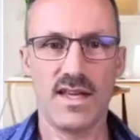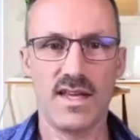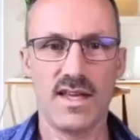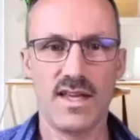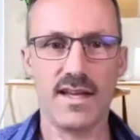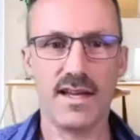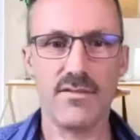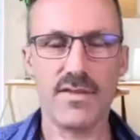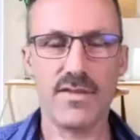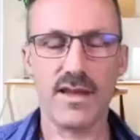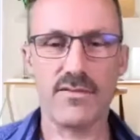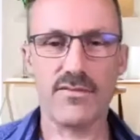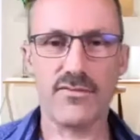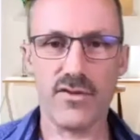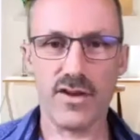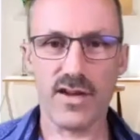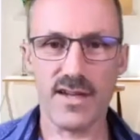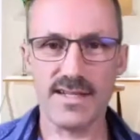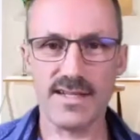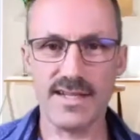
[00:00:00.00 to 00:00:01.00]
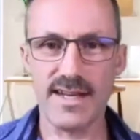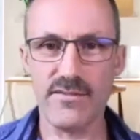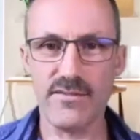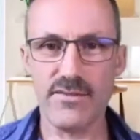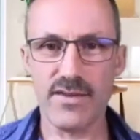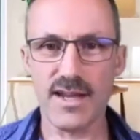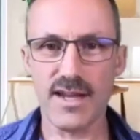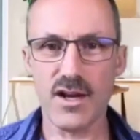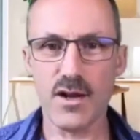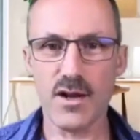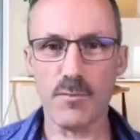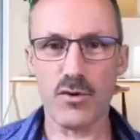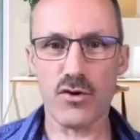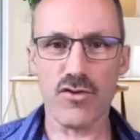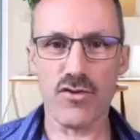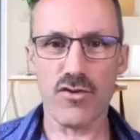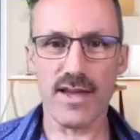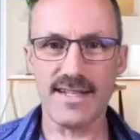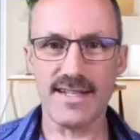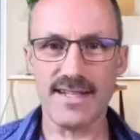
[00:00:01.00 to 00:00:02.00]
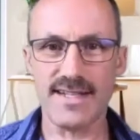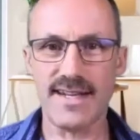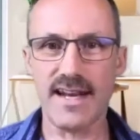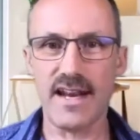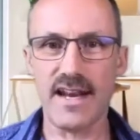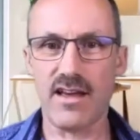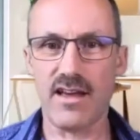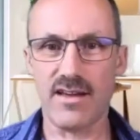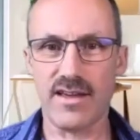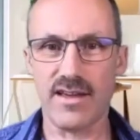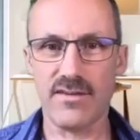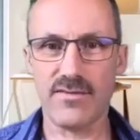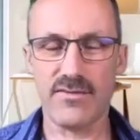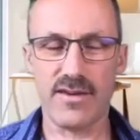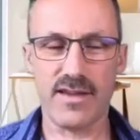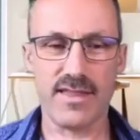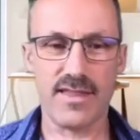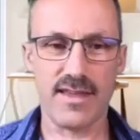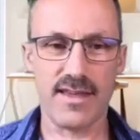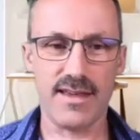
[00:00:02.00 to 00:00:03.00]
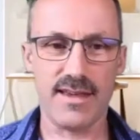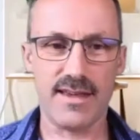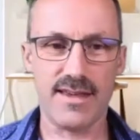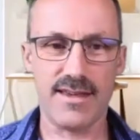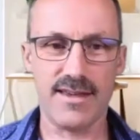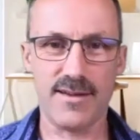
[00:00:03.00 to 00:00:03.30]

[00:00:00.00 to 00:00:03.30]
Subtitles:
love that phrase, living an upgraded life. I think,